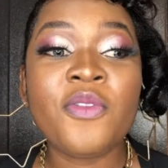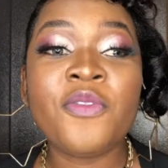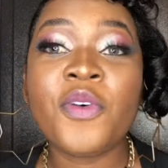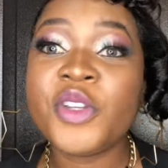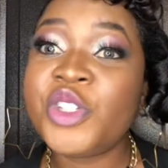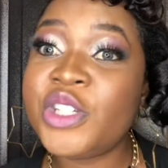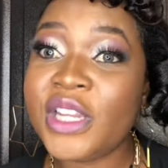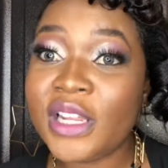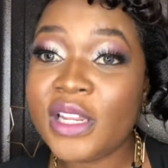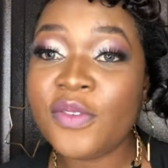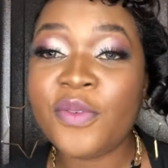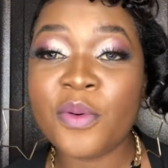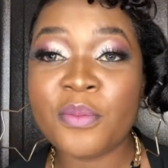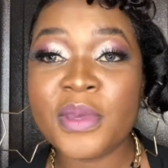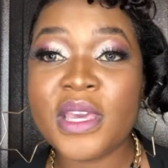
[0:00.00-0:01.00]
Fortunately
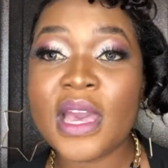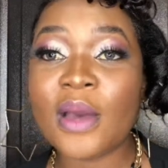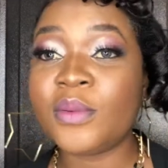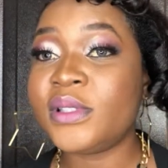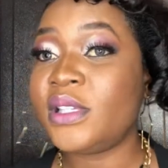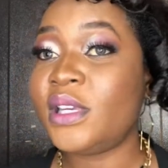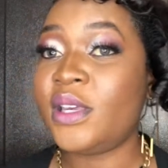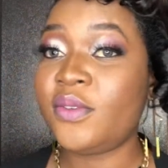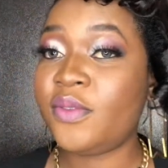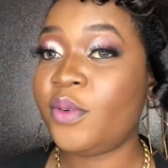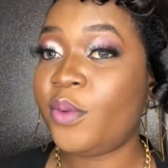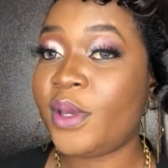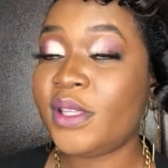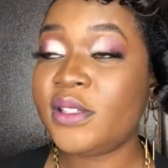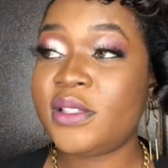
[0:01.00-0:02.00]
for me, I wasn't
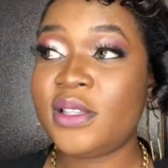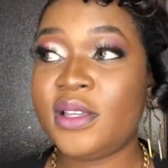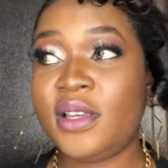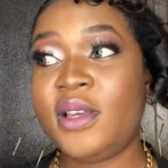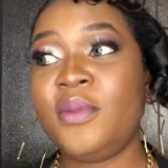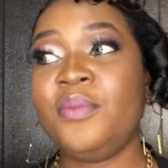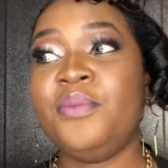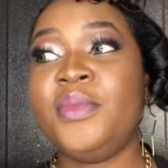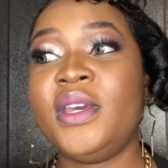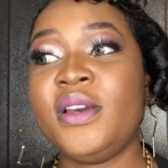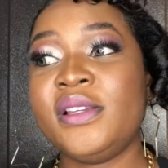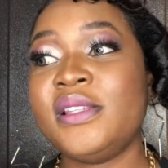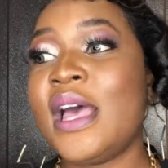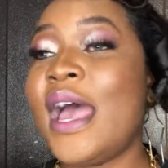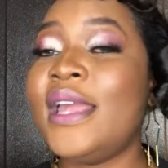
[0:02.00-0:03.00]
influenced
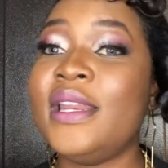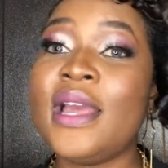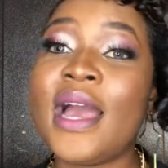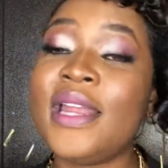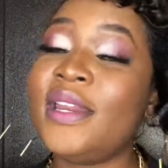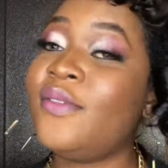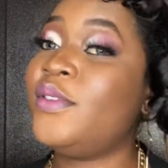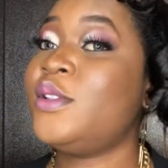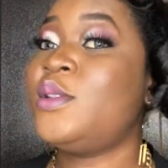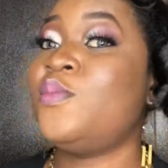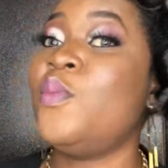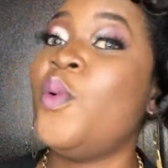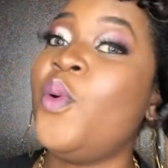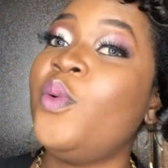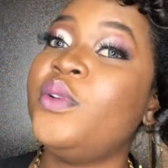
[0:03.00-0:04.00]
because I never
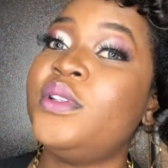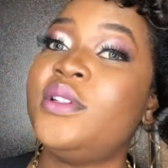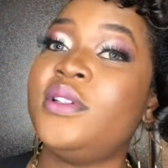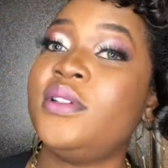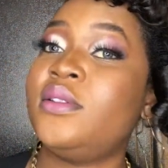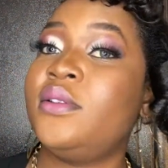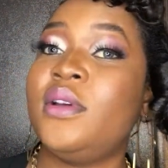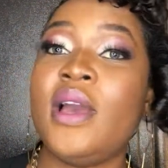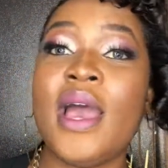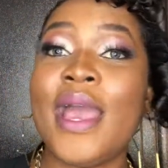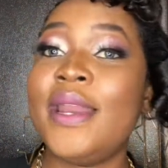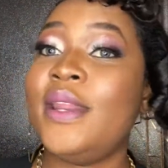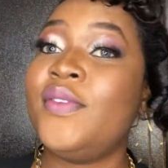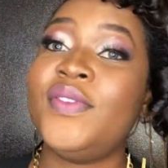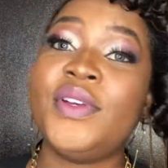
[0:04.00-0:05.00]
smoked, I
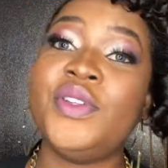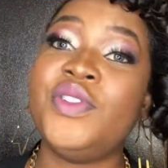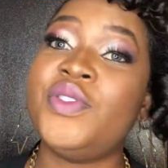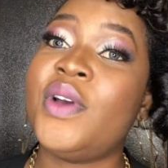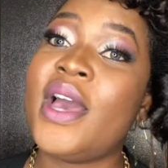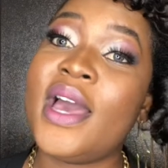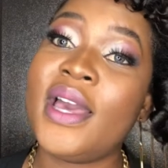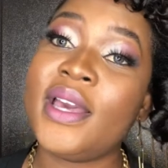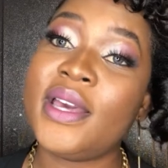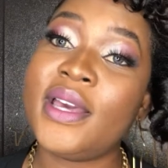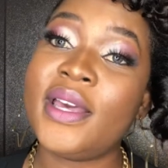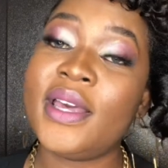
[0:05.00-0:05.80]
never drank.